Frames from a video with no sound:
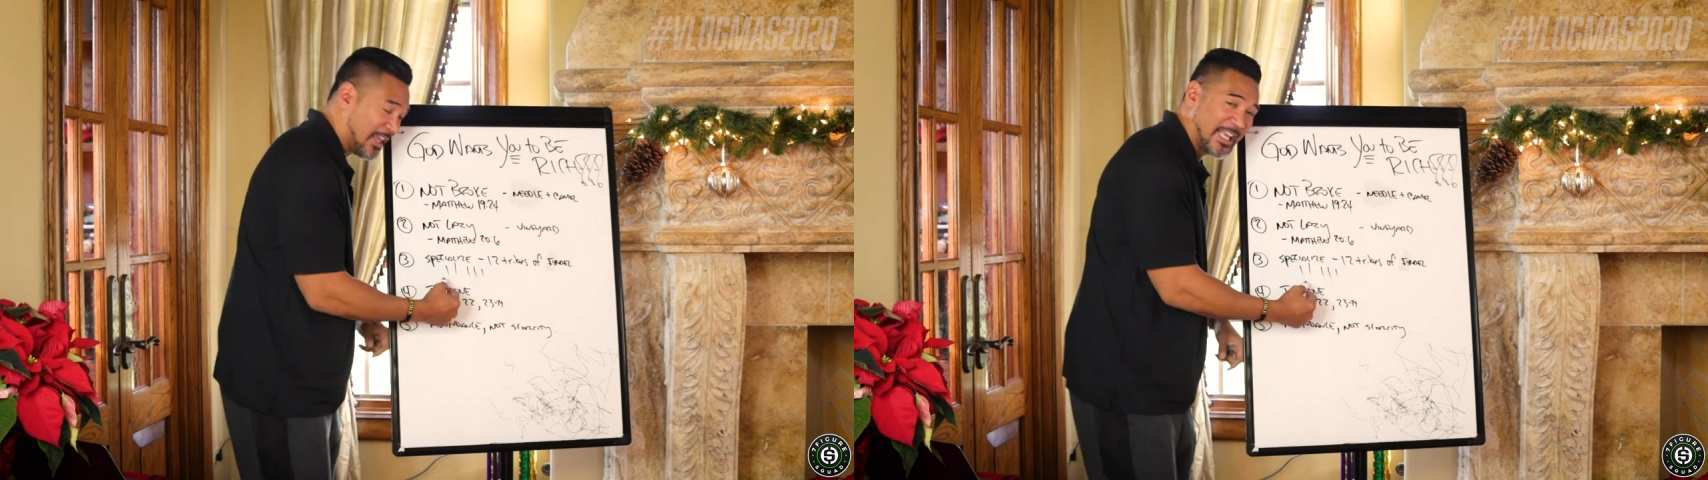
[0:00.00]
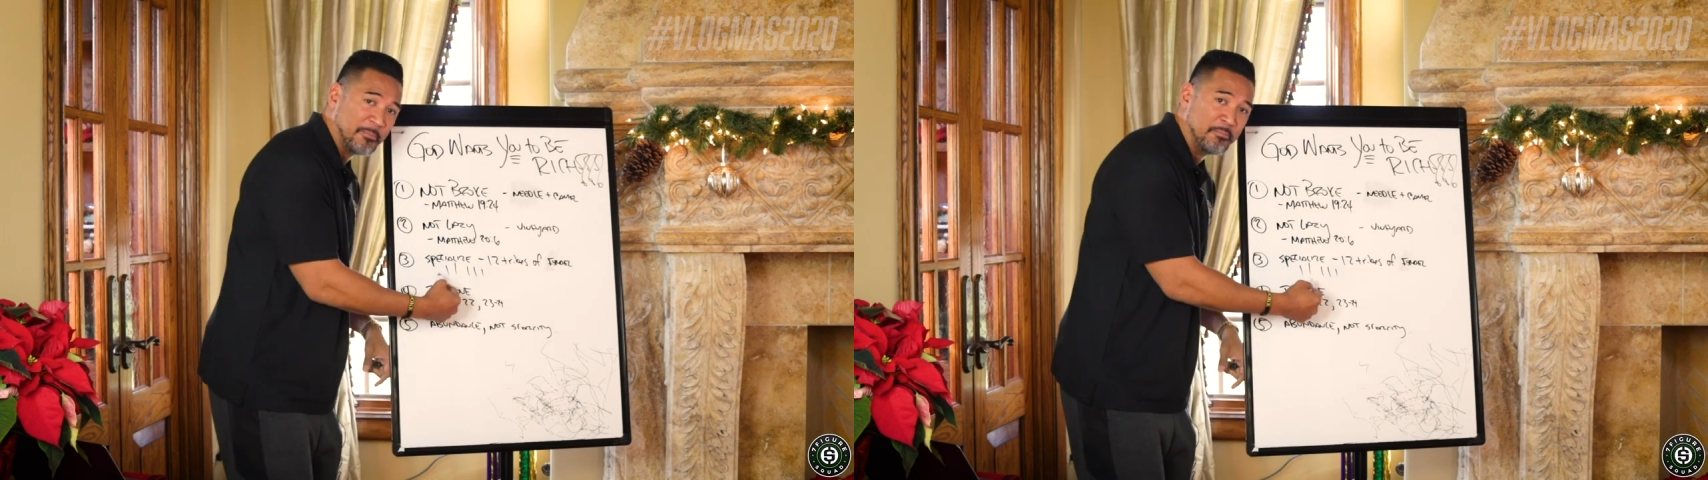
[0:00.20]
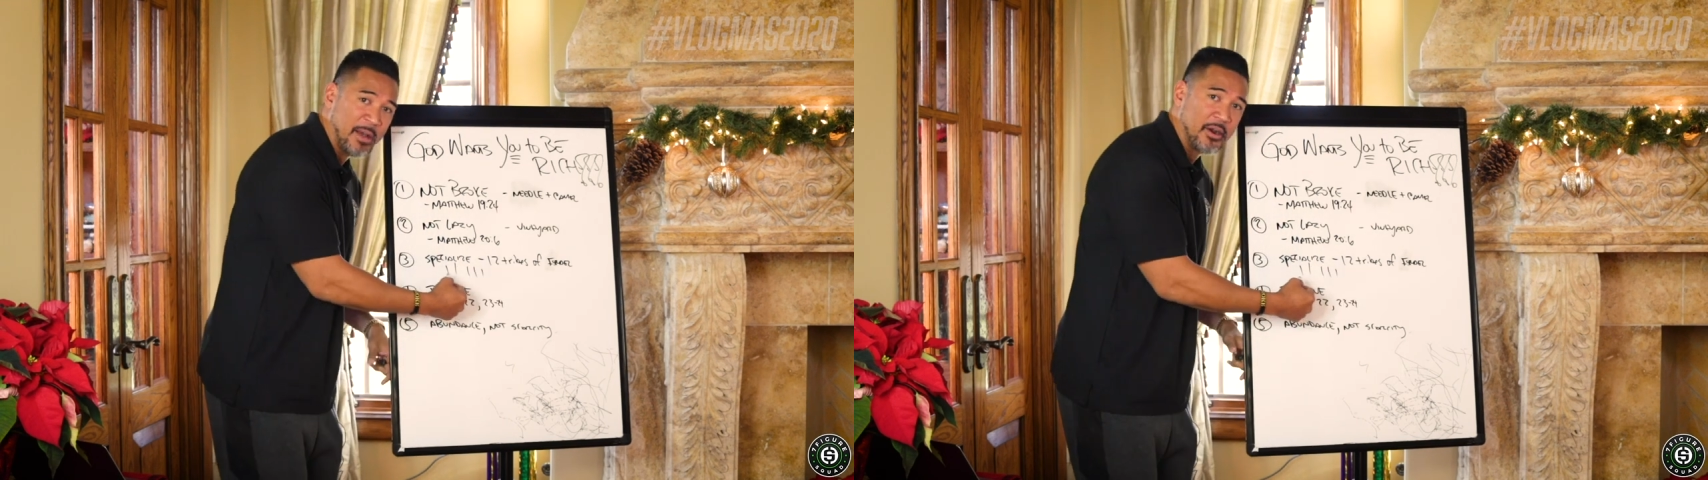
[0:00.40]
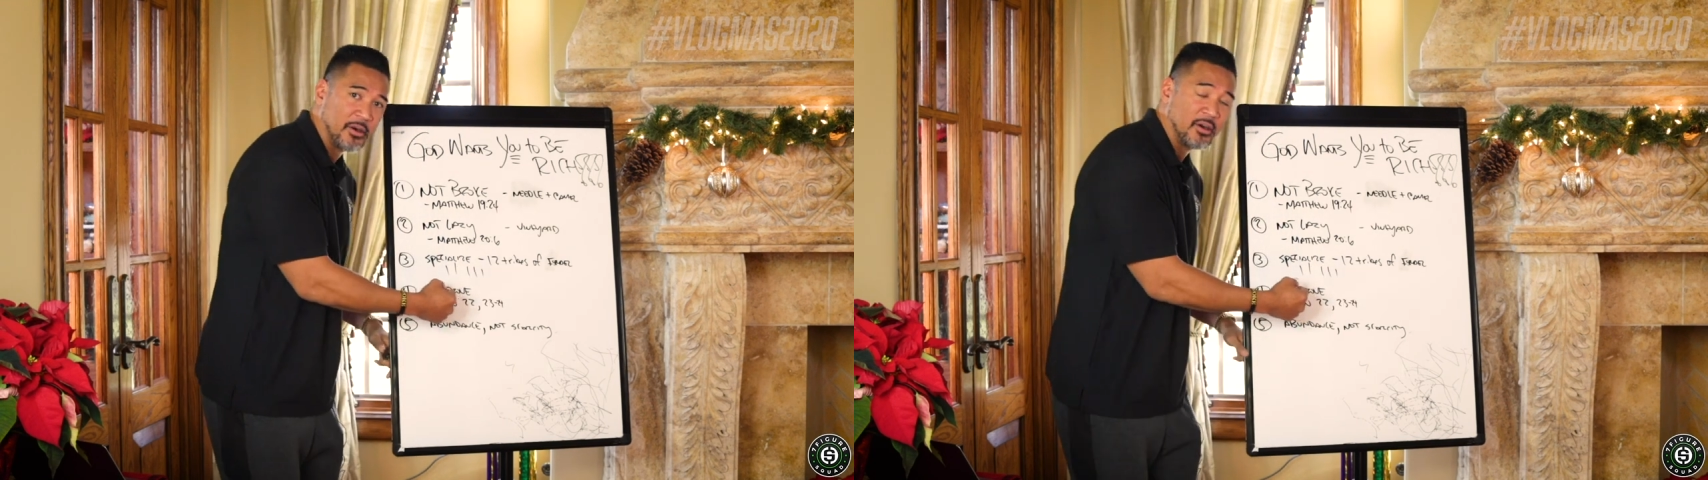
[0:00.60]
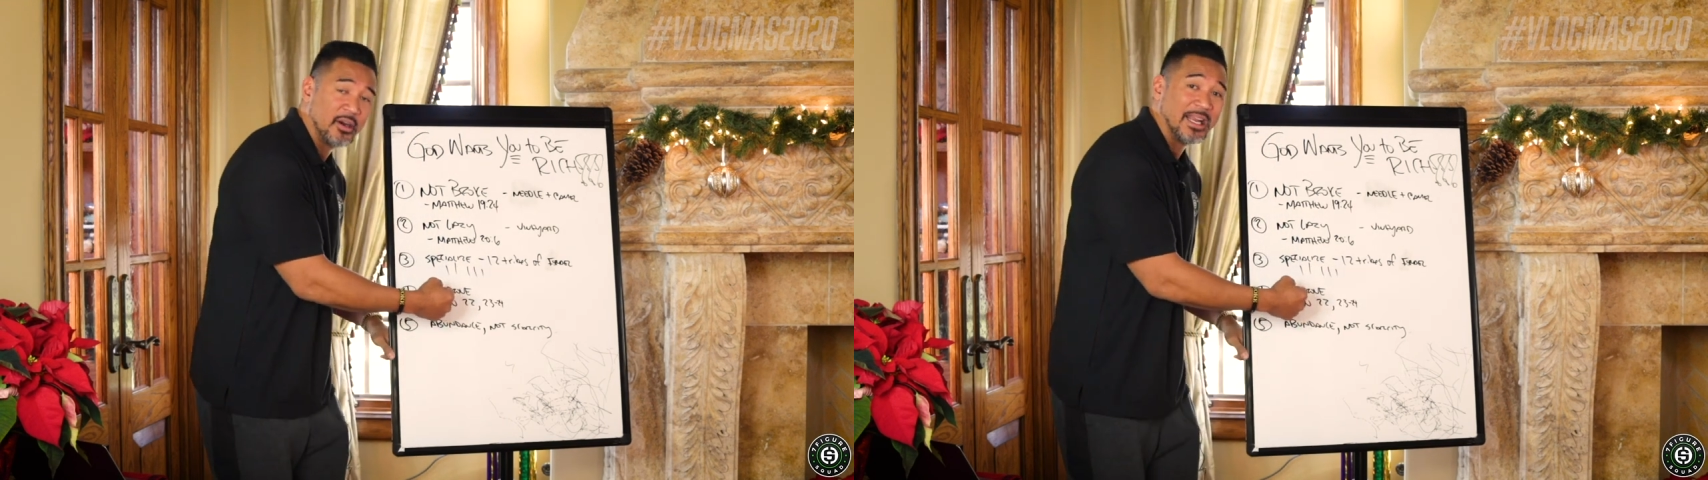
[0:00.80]
they get
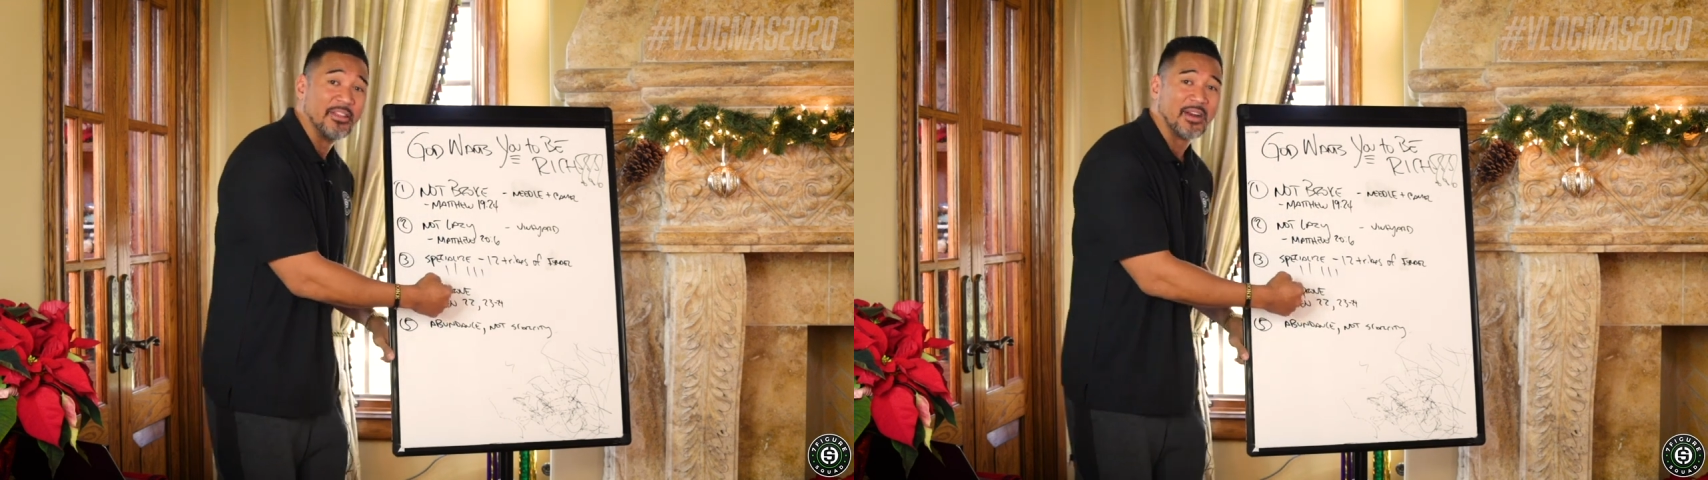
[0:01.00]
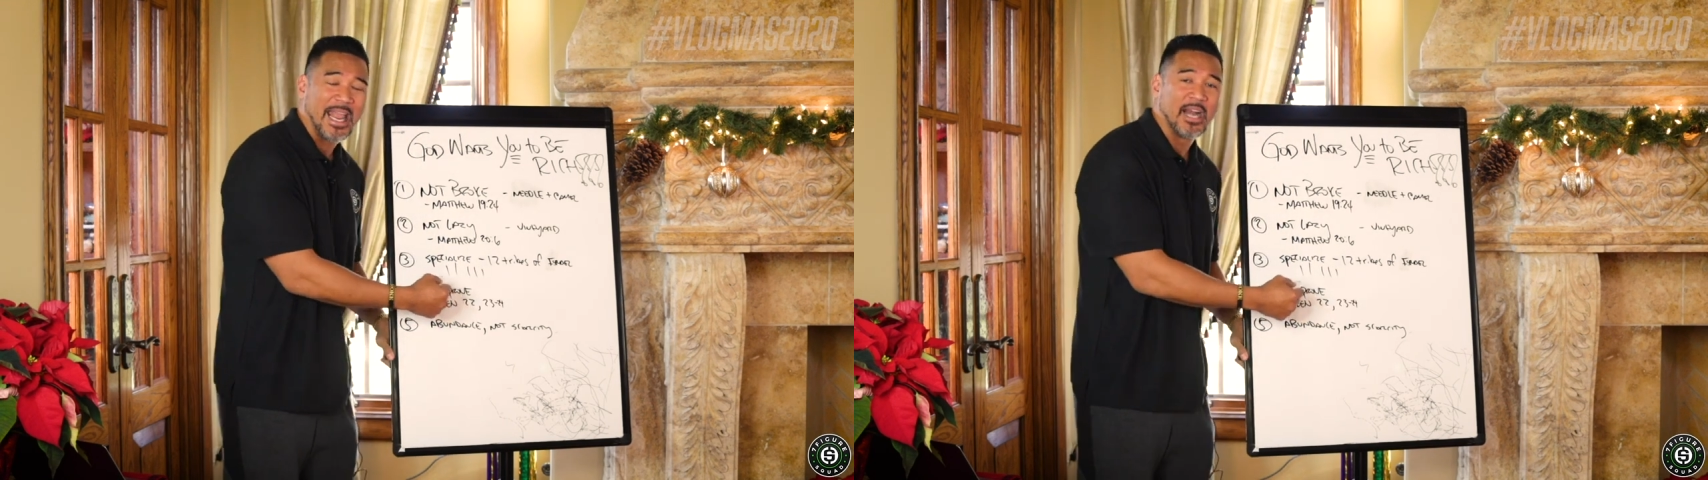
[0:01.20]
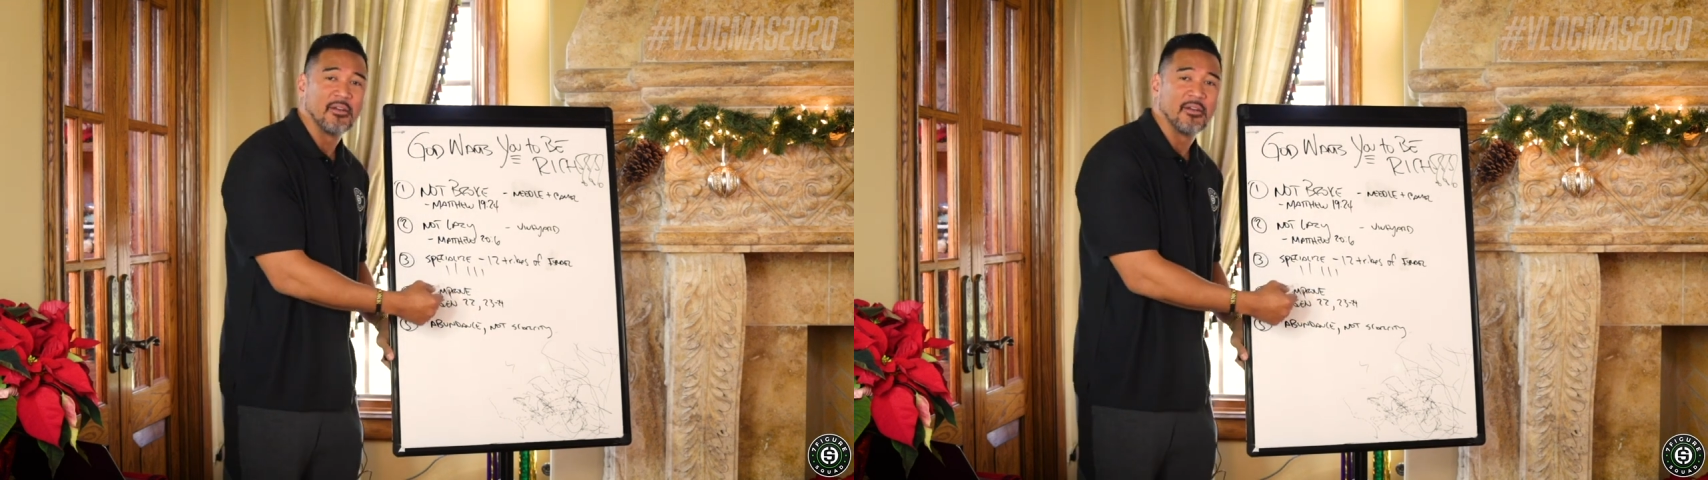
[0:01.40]
better in their